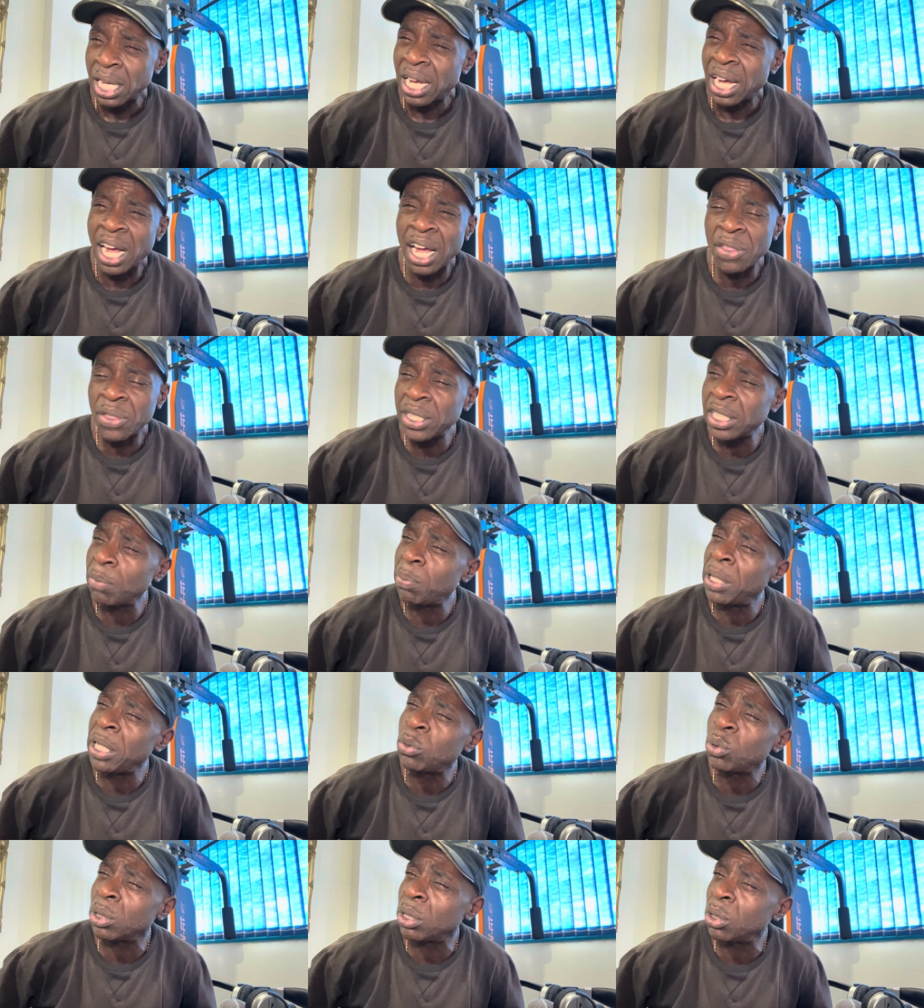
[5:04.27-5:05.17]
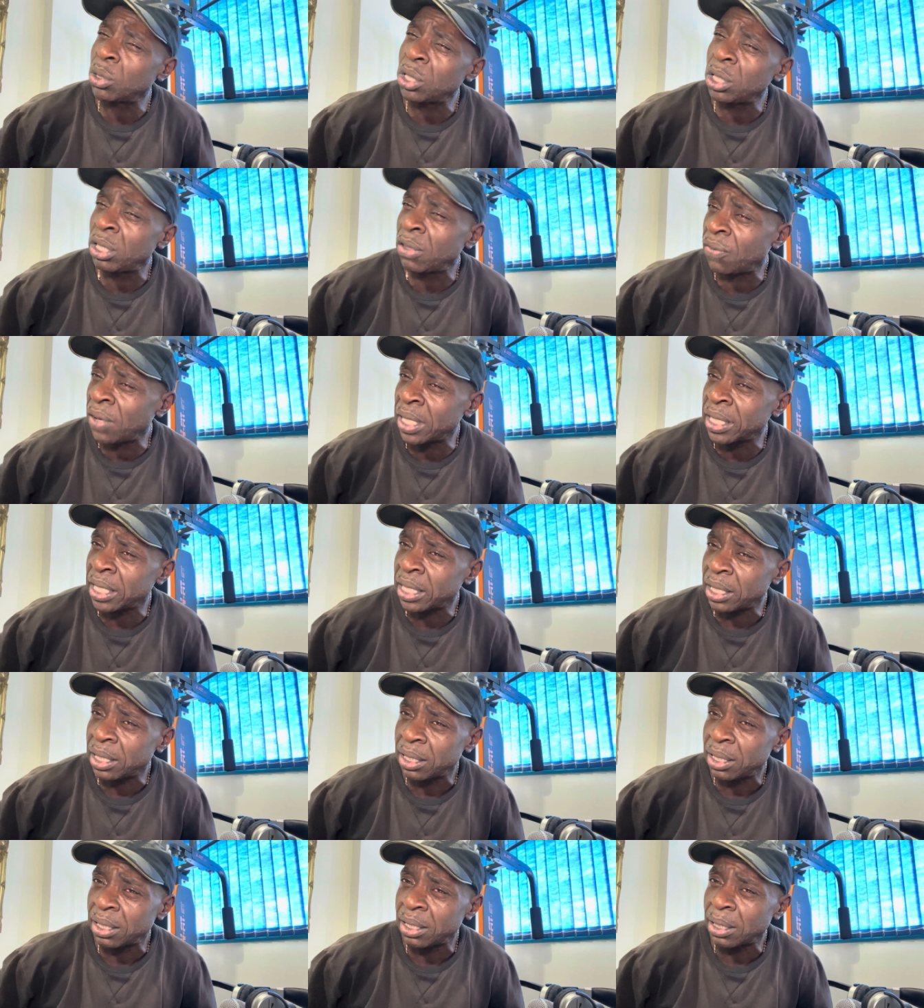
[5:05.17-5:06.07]
I think the police would look at you funny.
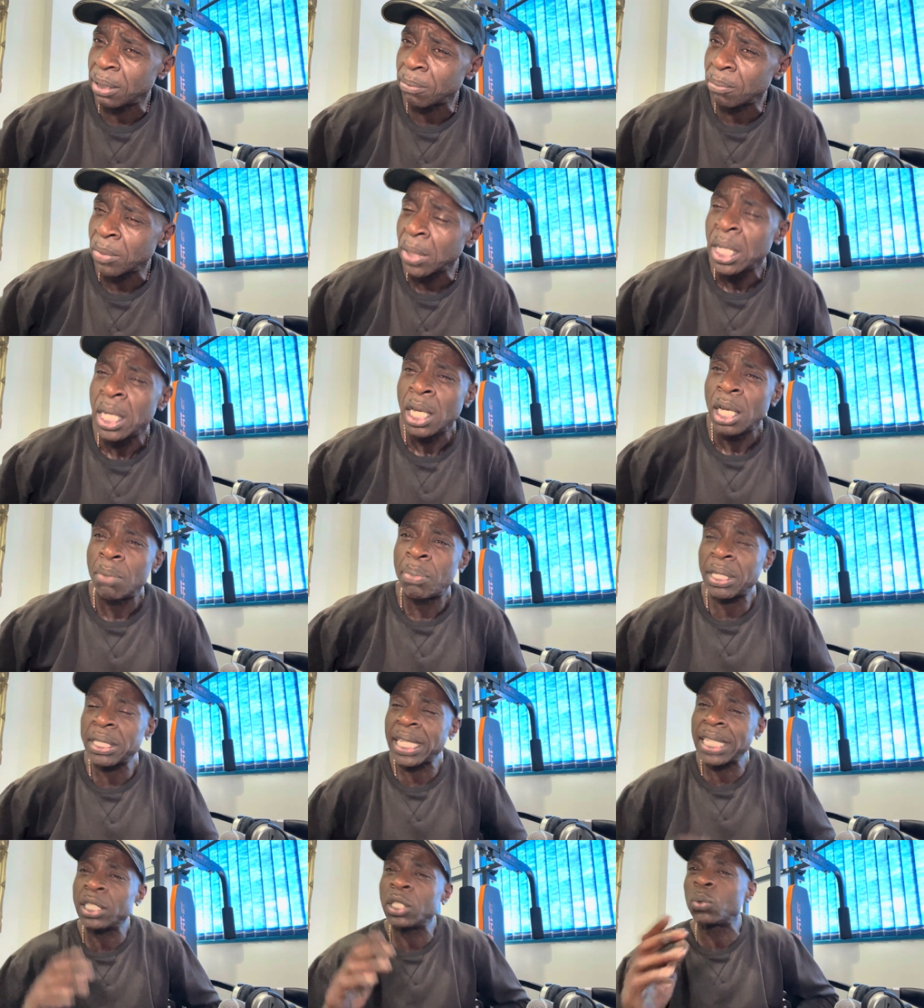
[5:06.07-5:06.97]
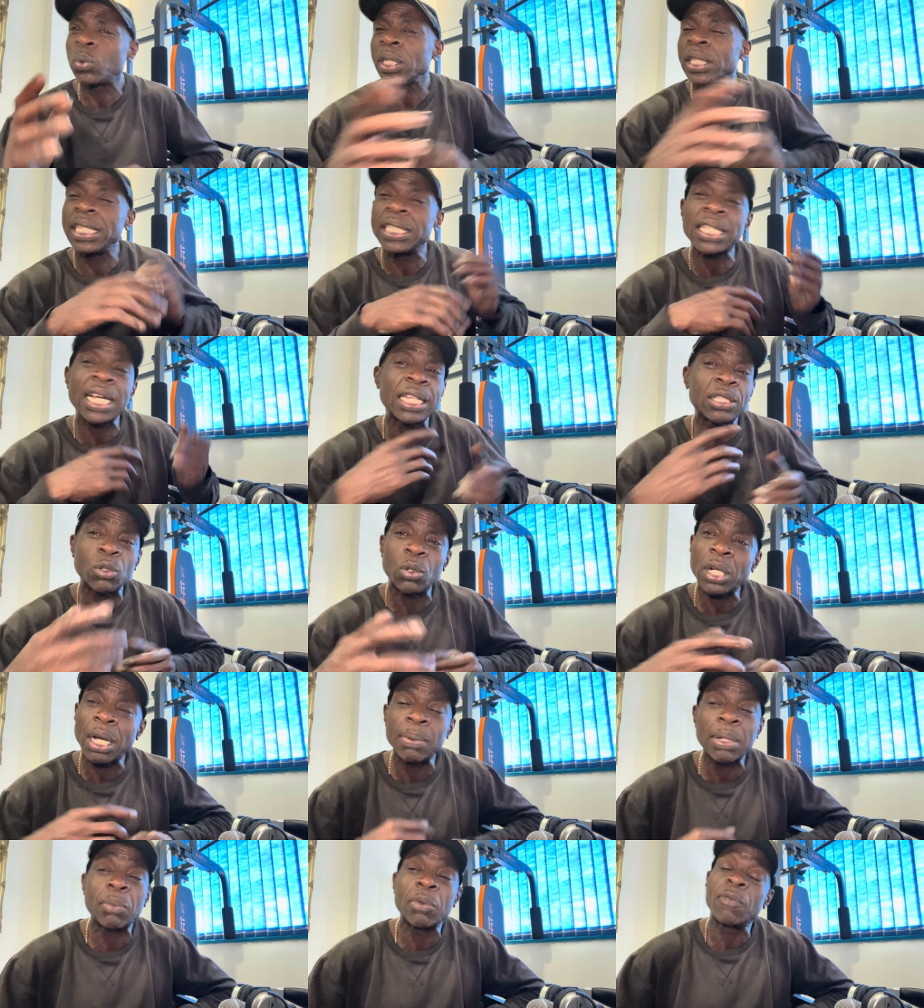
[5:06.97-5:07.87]
But this is what these guys are all
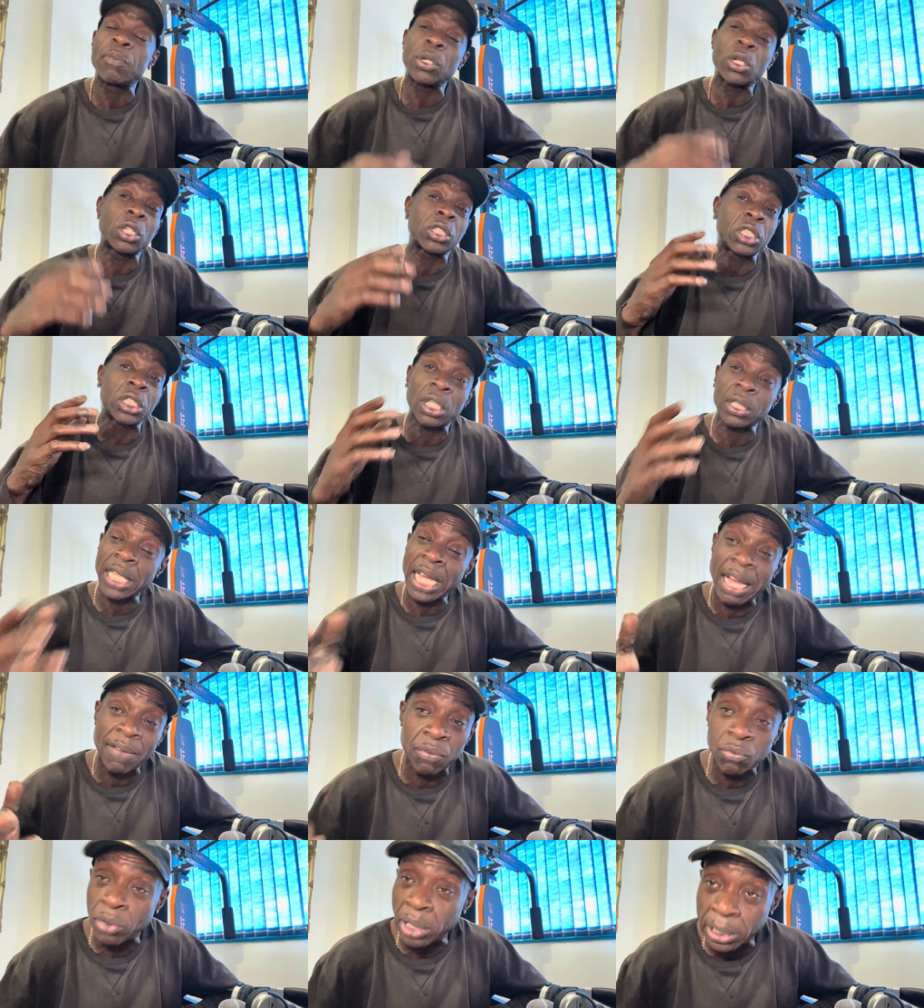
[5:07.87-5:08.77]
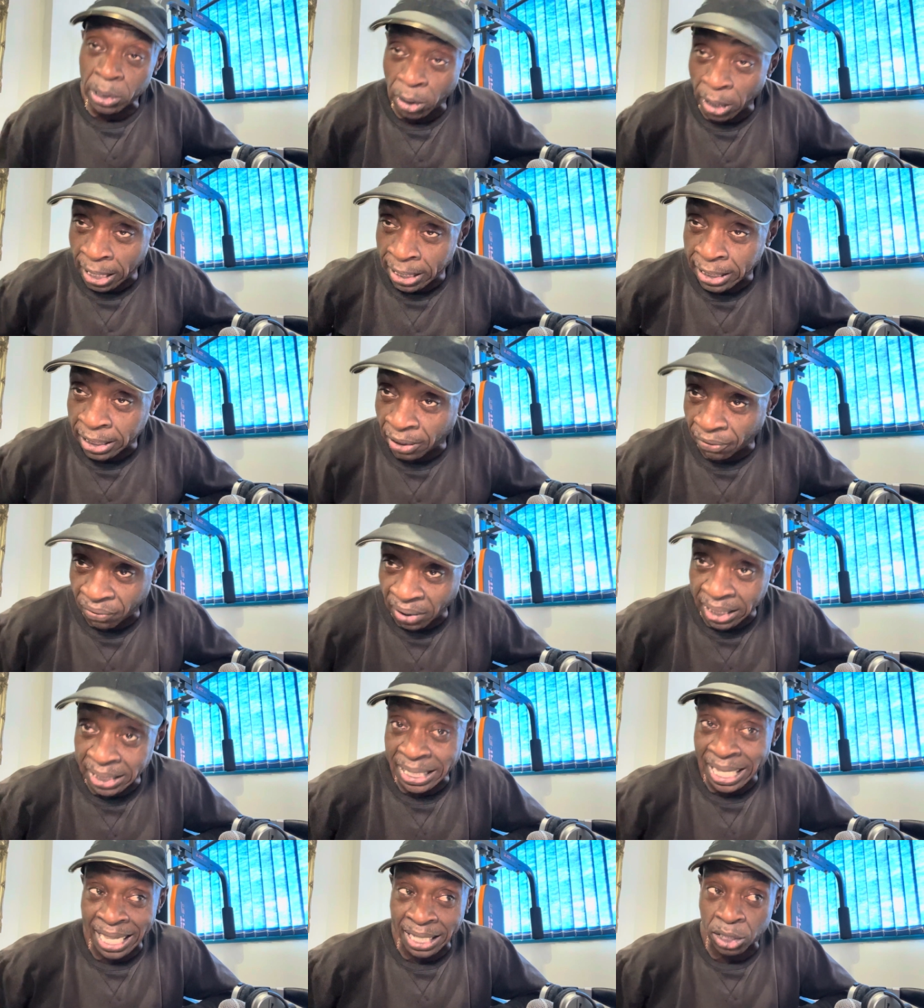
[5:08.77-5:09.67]
coming up with, because, you know, they haven't really got any
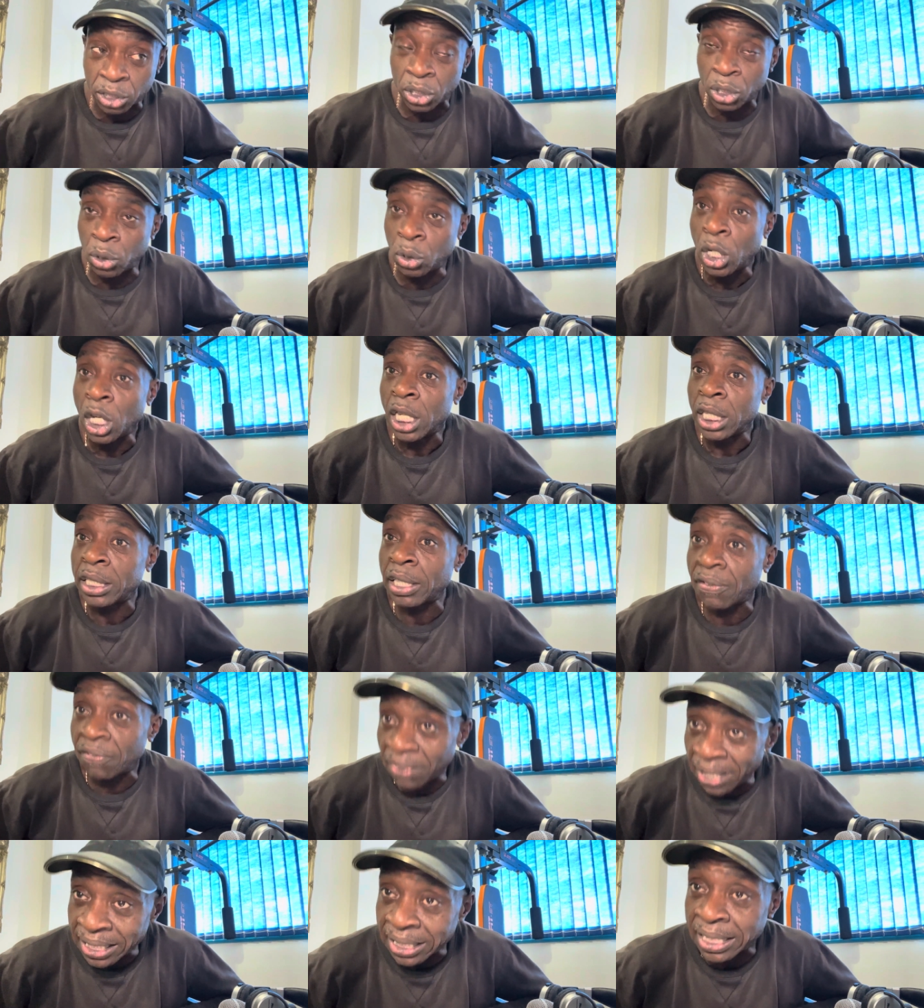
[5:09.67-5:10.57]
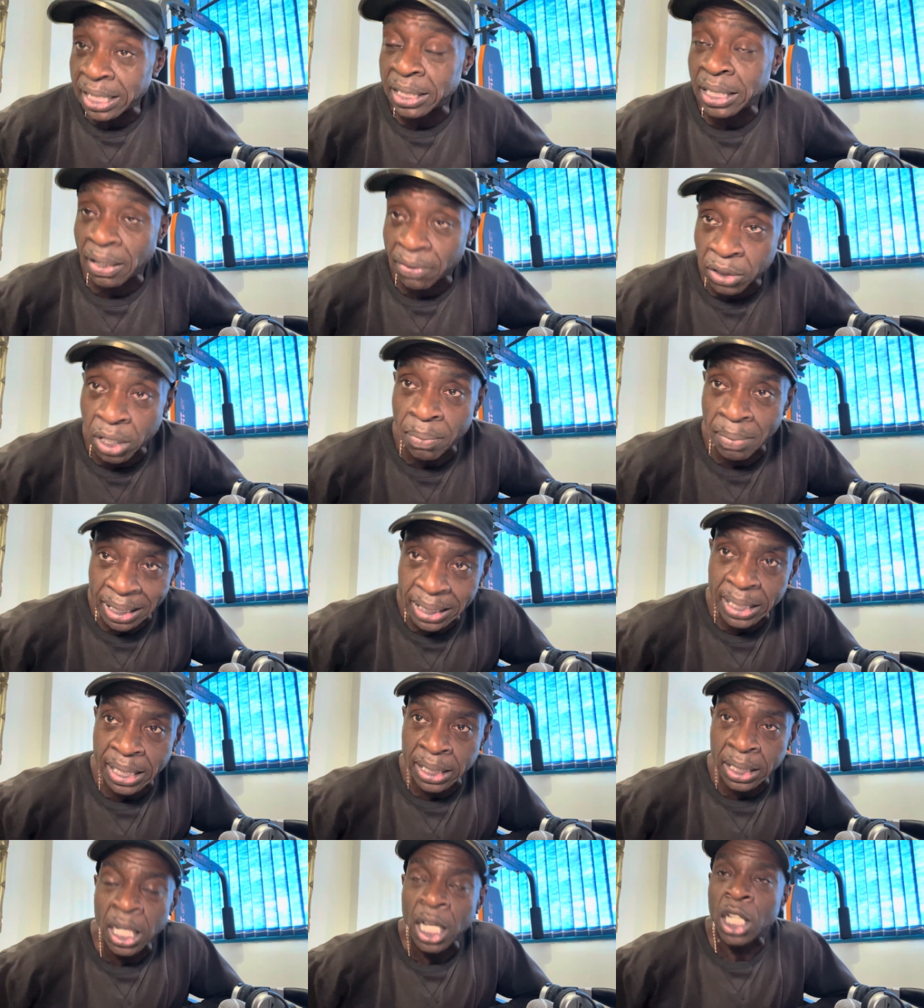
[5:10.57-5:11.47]
defence as to the offences they've
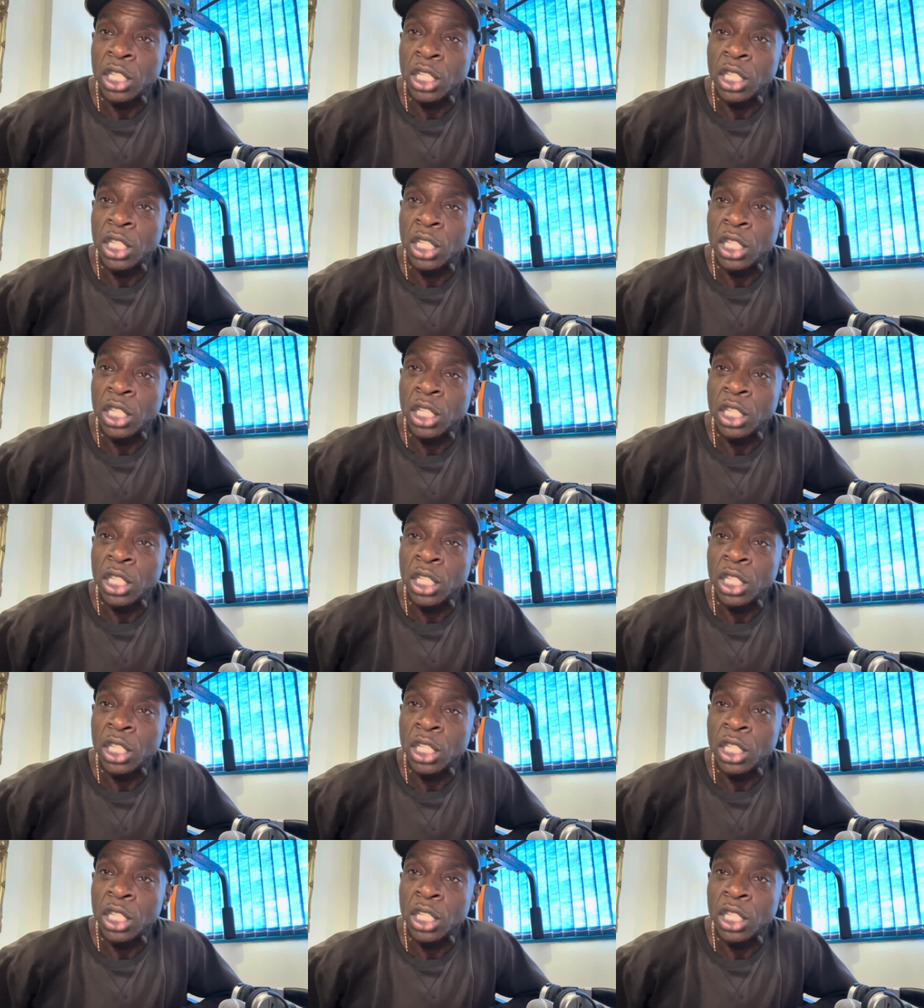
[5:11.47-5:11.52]
committed.